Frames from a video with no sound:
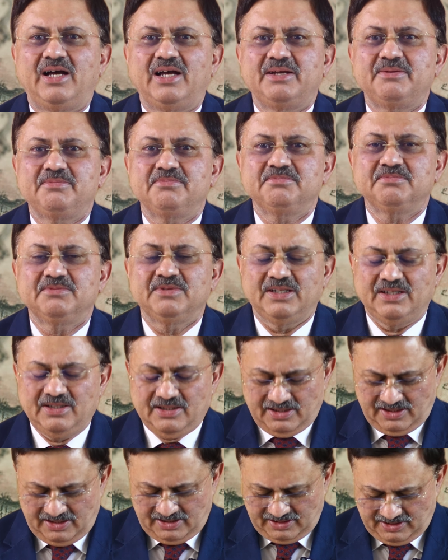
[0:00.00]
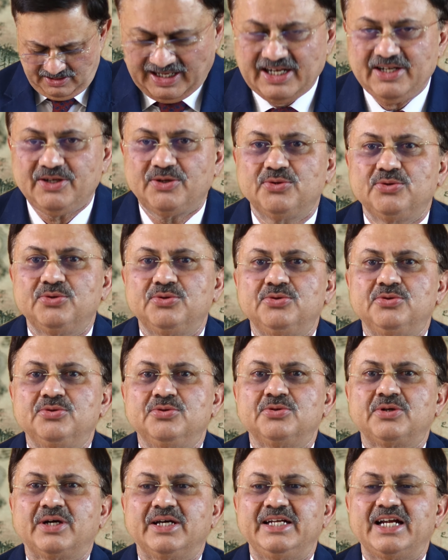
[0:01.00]
I am trying
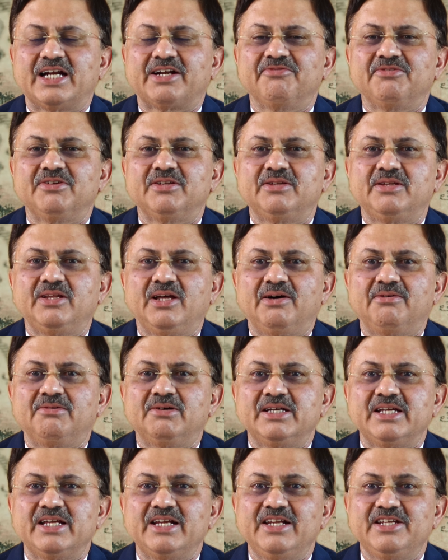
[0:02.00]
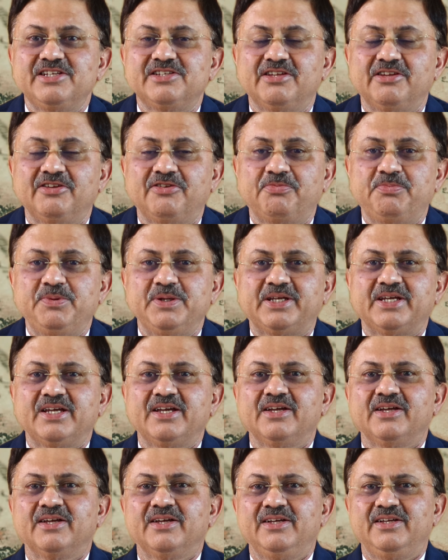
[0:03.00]
to connect with our English
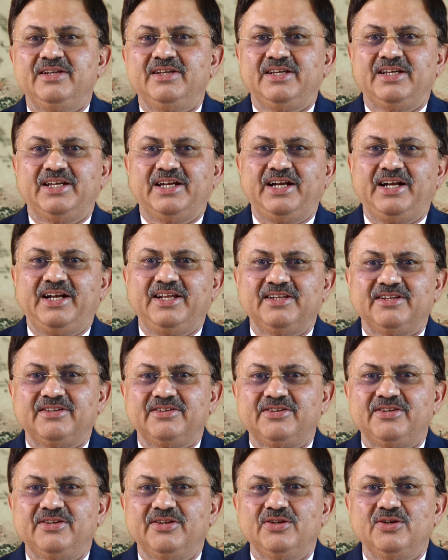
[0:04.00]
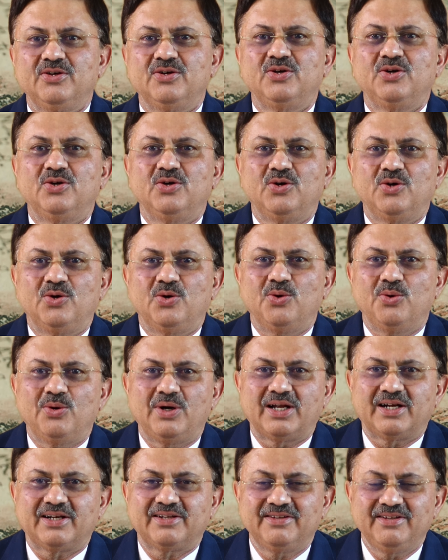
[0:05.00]
speaking Indians who
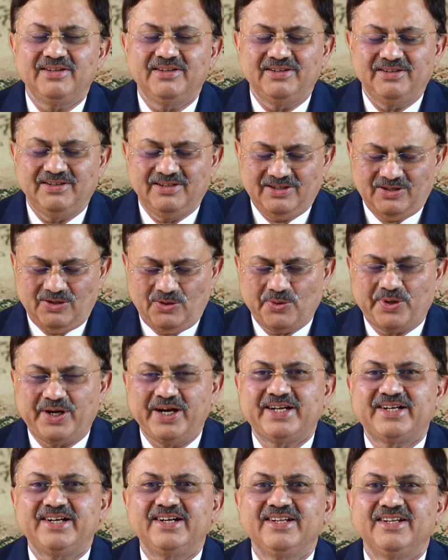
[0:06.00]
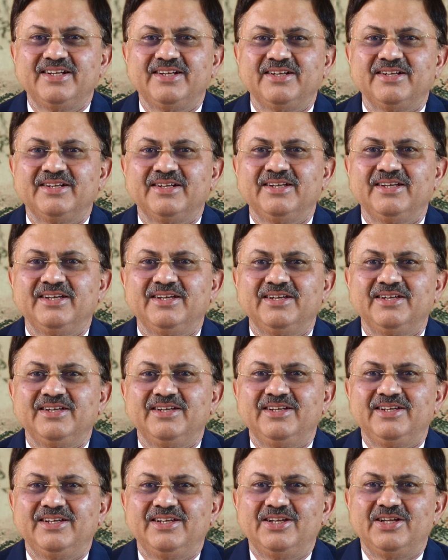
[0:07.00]
are located
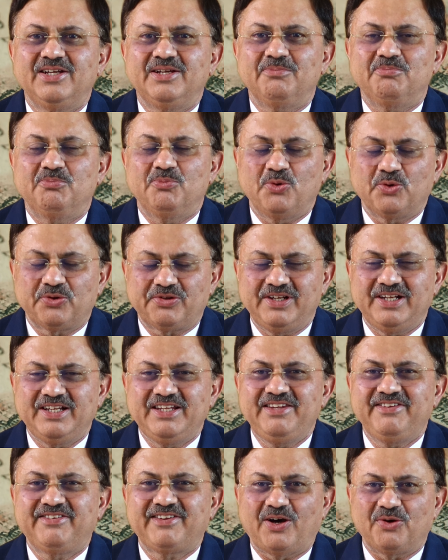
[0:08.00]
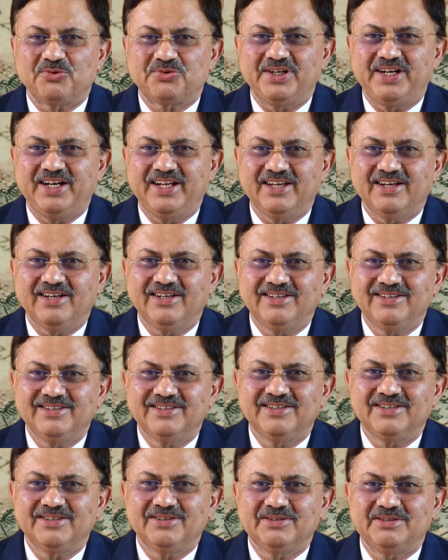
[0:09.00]
mostly in South India.
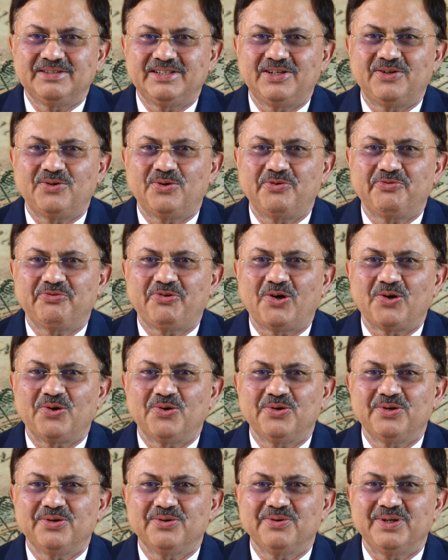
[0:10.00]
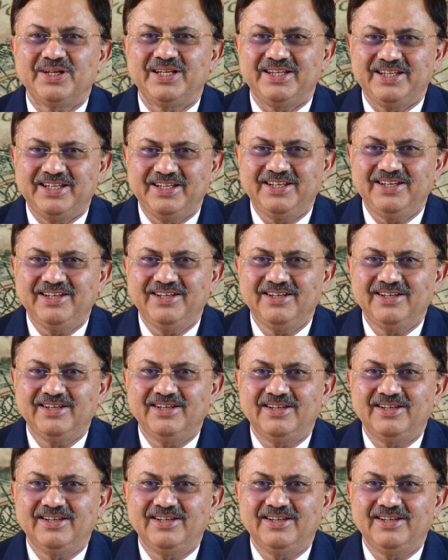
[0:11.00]
They don't follow Hindi.